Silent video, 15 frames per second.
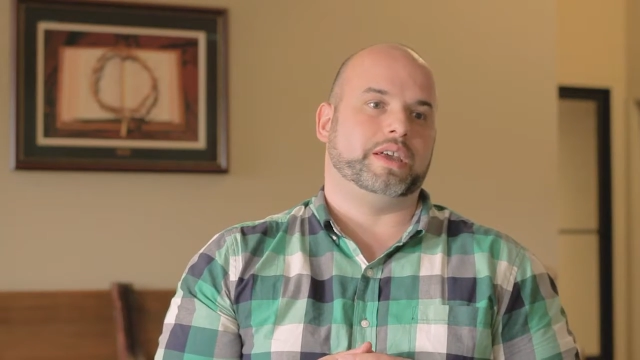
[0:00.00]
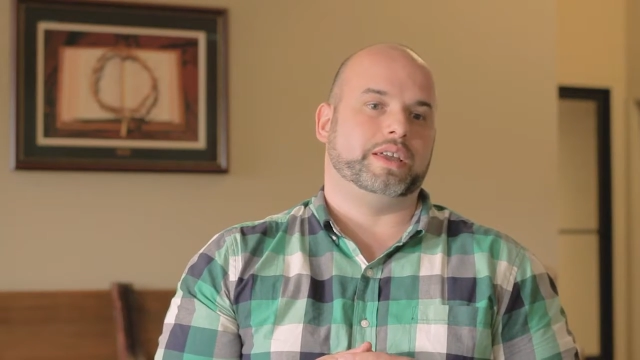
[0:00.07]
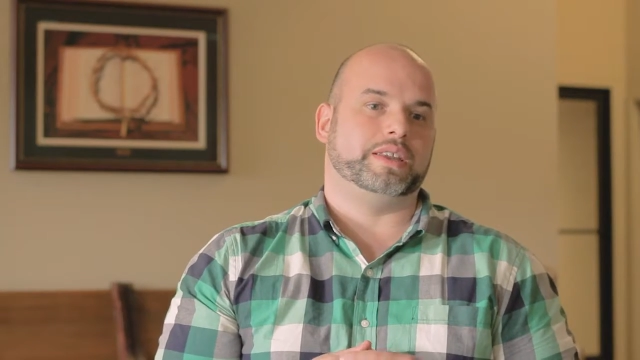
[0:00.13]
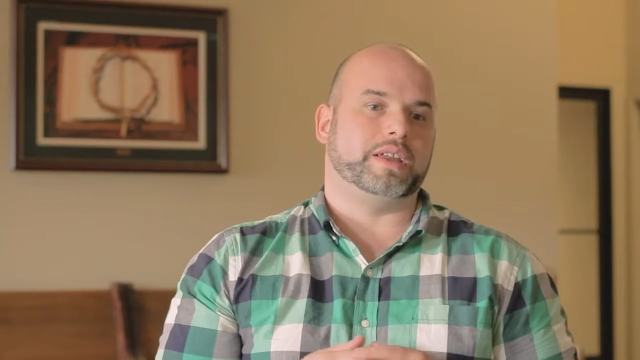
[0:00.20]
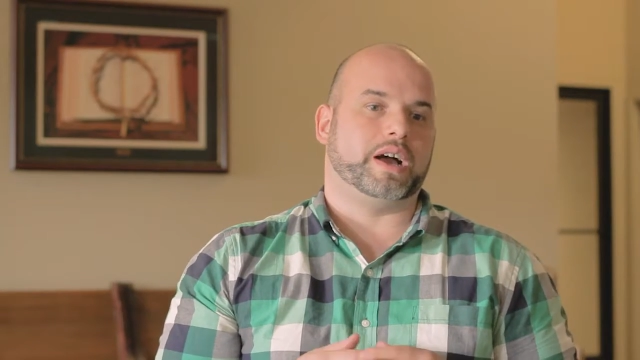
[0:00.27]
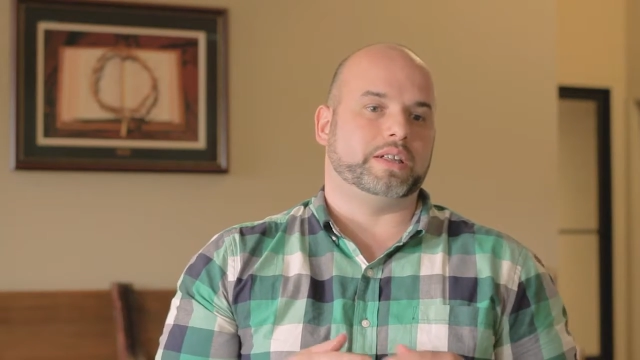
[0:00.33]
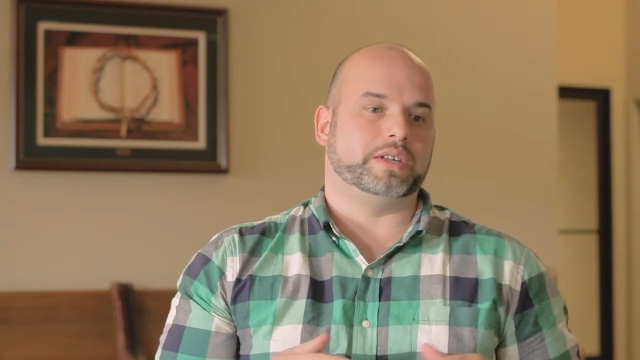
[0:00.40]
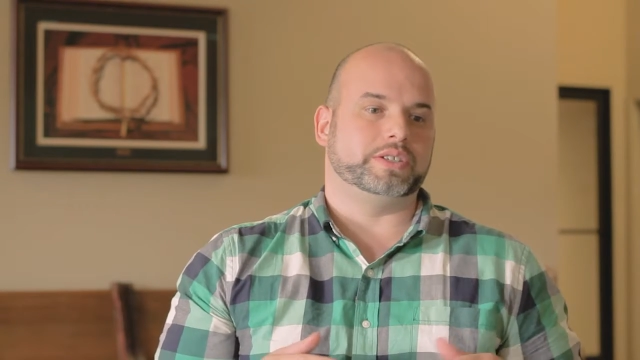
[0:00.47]

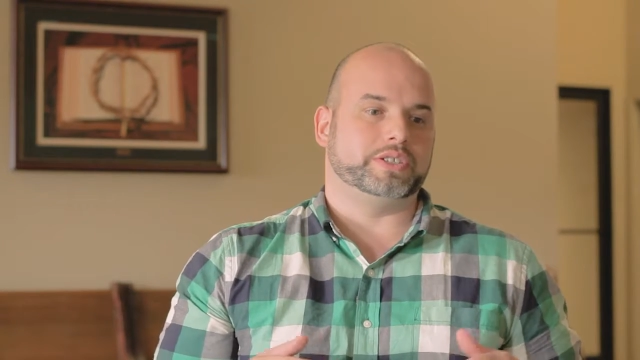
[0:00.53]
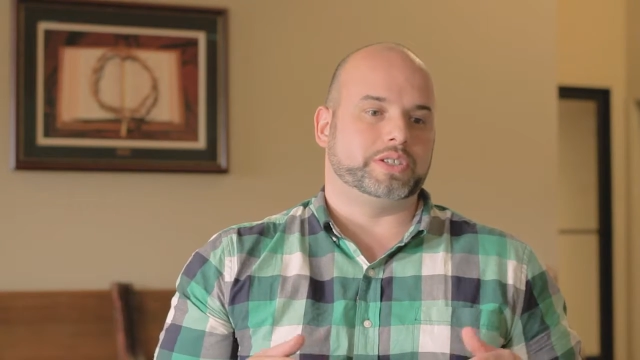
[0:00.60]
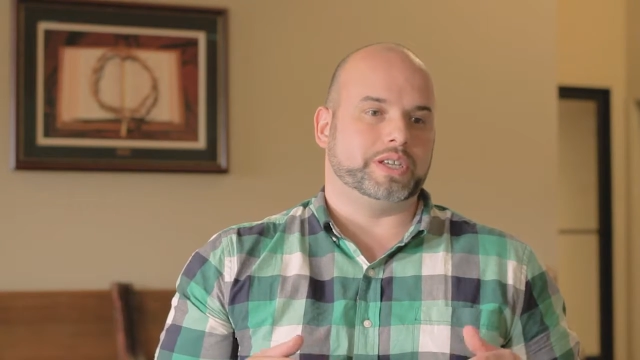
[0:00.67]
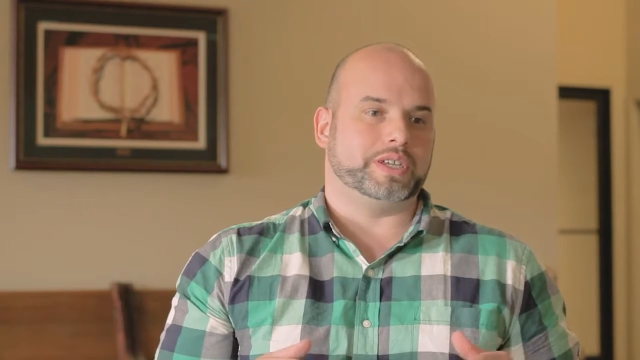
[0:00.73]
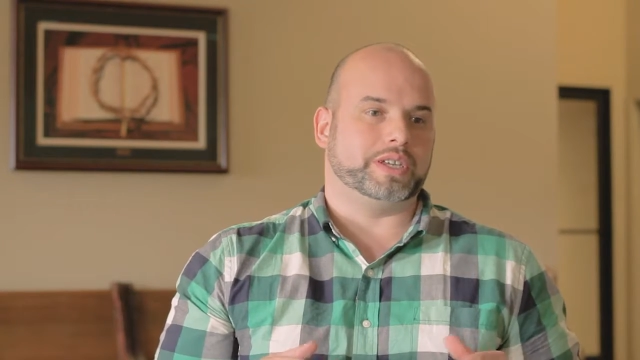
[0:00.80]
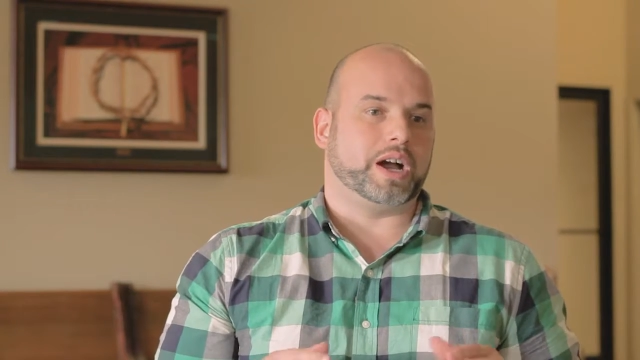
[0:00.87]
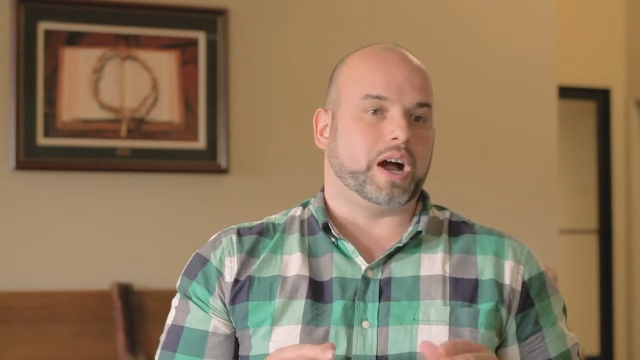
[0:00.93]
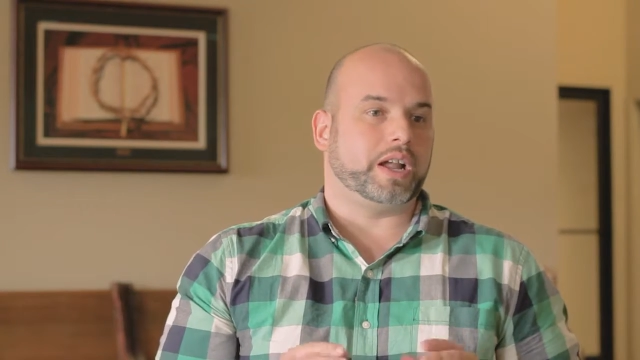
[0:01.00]
acknowledge
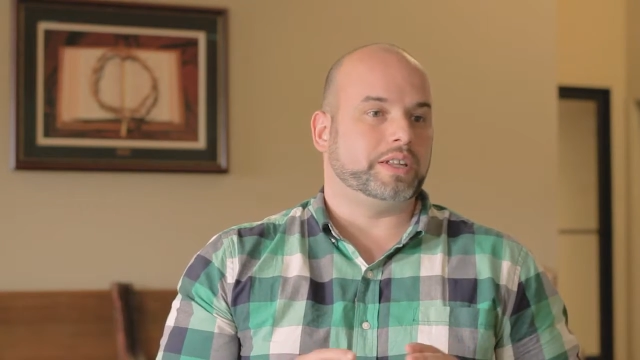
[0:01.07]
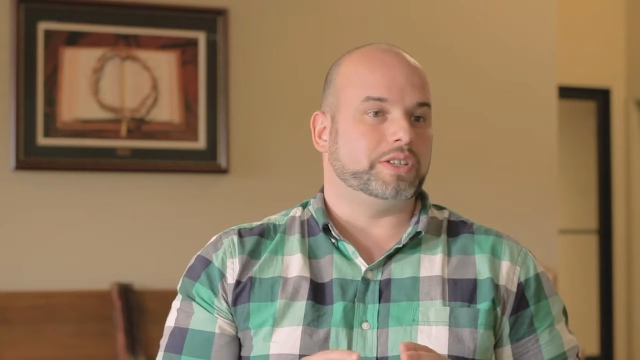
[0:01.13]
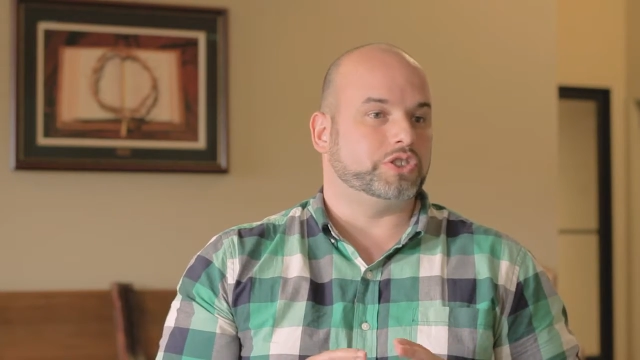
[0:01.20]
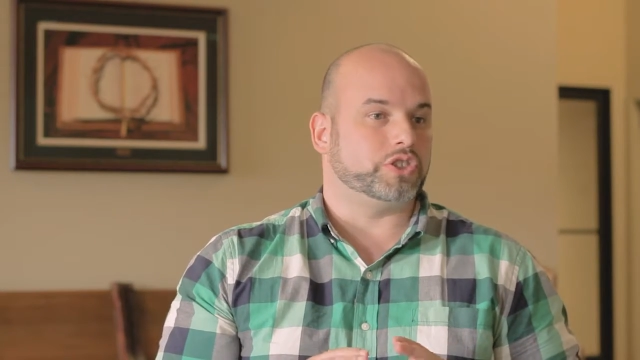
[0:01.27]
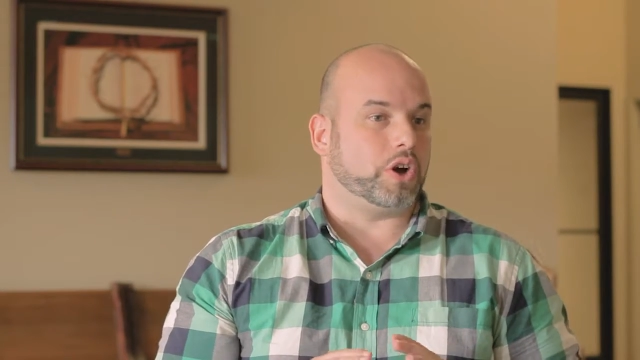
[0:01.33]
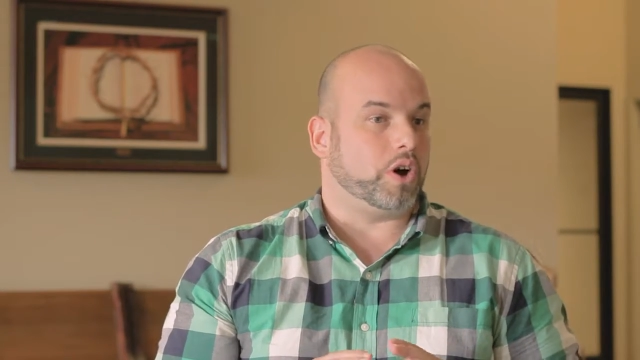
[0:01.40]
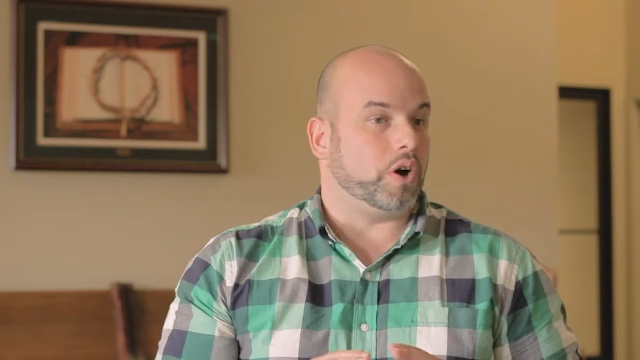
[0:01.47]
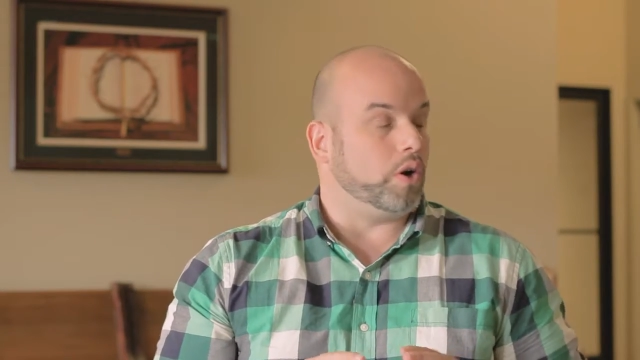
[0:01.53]
that God
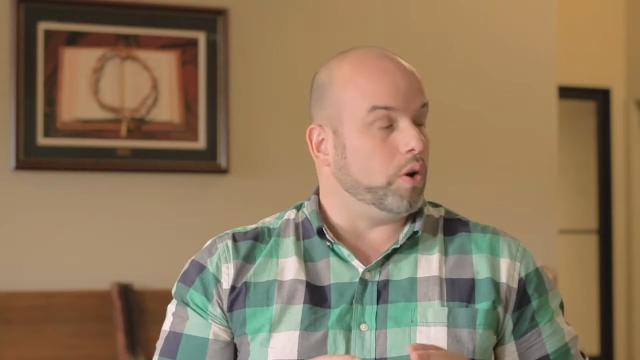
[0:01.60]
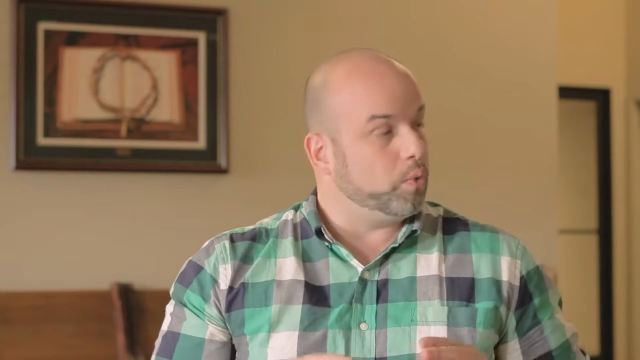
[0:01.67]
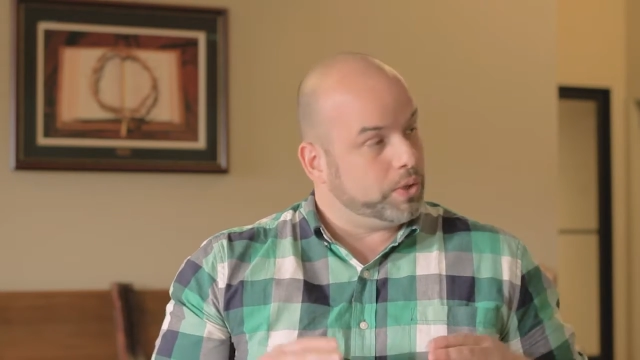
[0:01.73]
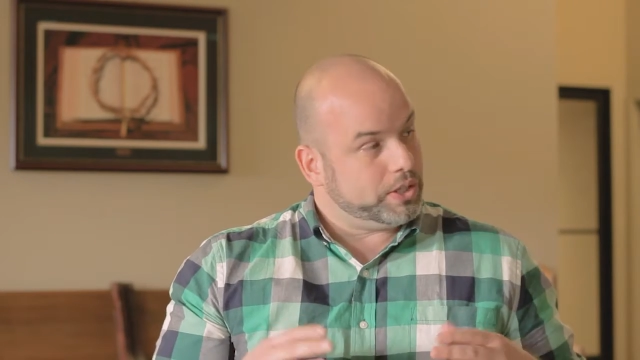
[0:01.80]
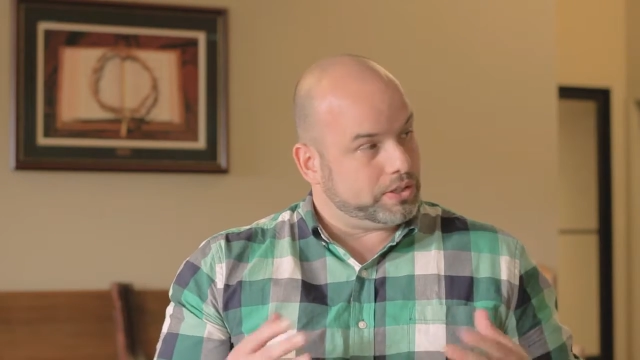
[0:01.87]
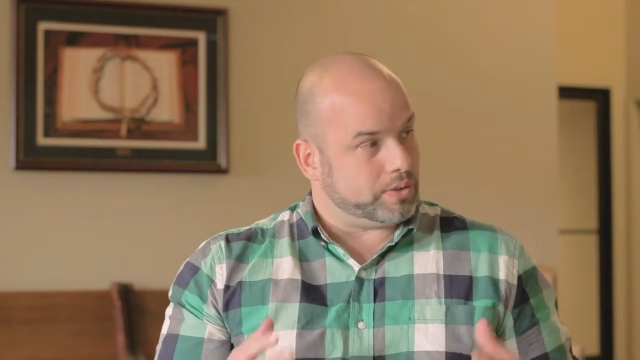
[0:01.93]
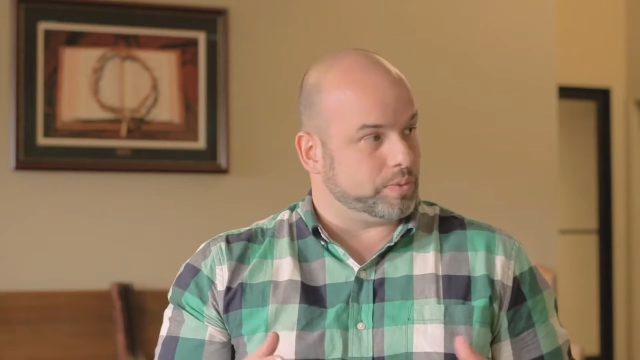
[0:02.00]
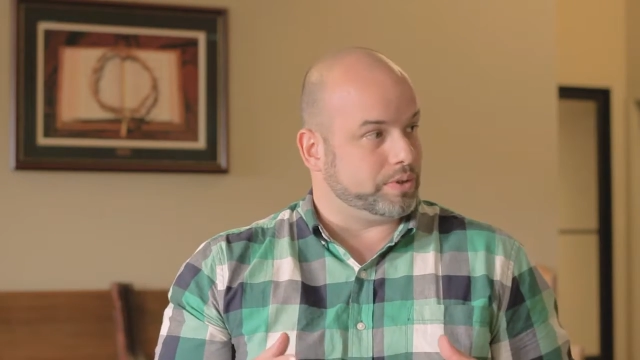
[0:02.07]
is
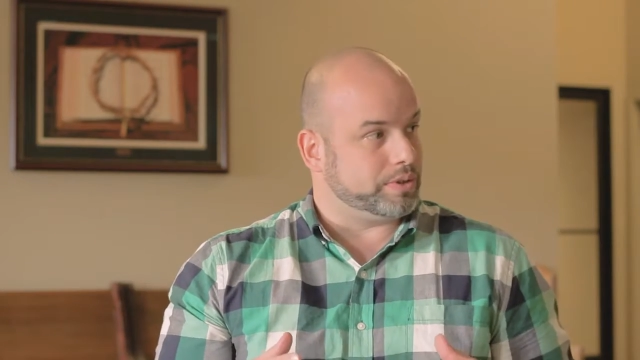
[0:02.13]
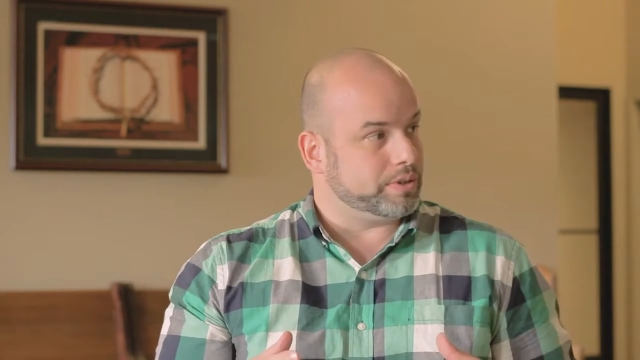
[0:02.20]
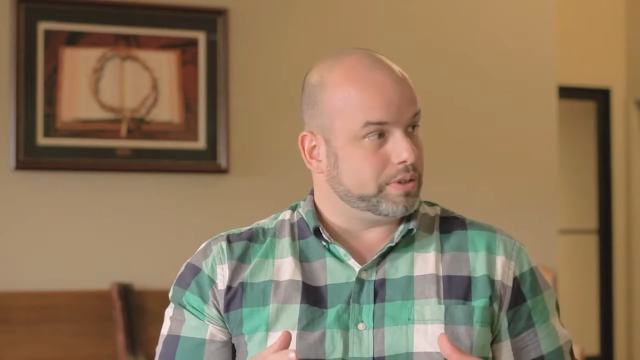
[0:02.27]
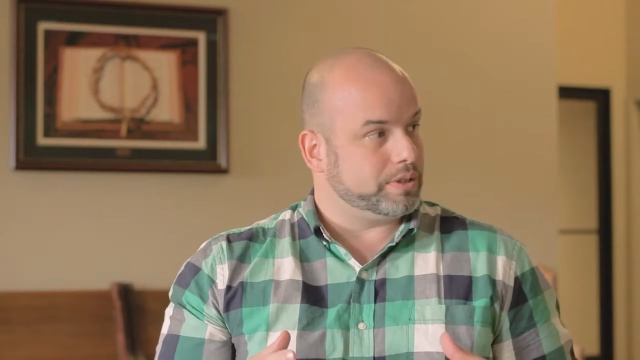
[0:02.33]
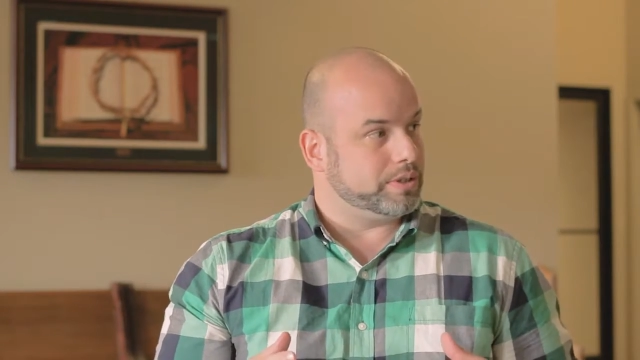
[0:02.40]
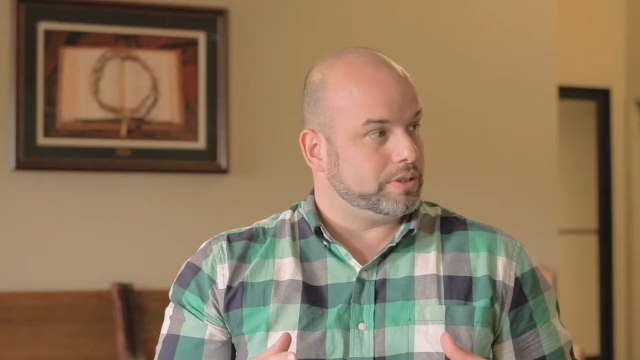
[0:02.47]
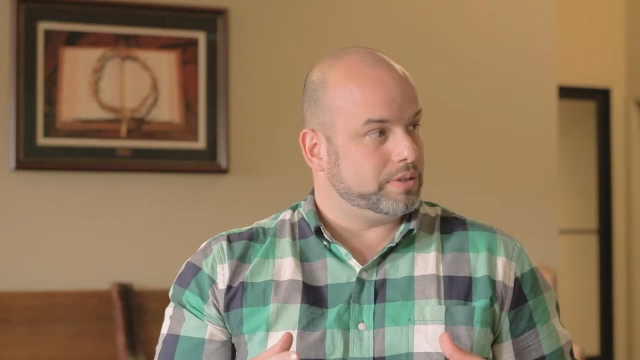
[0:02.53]
always at work